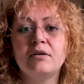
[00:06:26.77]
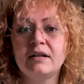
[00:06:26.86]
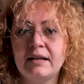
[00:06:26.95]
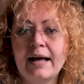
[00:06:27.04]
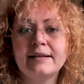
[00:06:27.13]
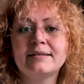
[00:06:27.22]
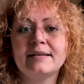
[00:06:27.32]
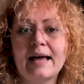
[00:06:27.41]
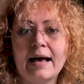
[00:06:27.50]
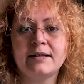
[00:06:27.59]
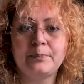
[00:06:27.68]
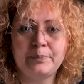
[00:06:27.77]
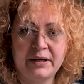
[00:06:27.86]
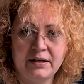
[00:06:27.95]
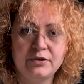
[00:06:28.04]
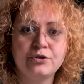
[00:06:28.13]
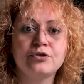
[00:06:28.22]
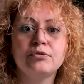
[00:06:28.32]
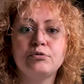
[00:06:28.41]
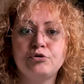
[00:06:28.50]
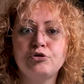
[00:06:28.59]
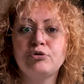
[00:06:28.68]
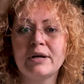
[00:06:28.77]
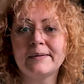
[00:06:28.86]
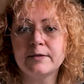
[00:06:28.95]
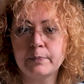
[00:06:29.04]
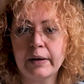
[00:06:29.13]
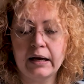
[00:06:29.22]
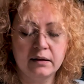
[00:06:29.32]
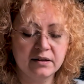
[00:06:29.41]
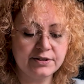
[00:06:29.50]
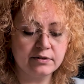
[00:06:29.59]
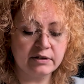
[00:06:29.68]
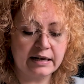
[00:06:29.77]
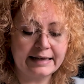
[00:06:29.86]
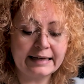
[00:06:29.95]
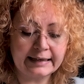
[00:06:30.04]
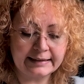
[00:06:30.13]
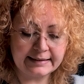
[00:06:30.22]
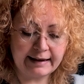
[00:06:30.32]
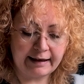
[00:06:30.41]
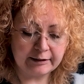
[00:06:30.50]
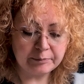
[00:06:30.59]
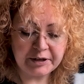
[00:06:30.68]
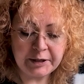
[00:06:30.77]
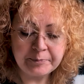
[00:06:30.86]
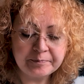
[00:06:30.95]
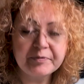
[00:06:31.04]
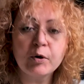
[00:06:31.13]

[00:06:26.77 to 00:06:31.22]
let's add a page to that spell so that it can tell me,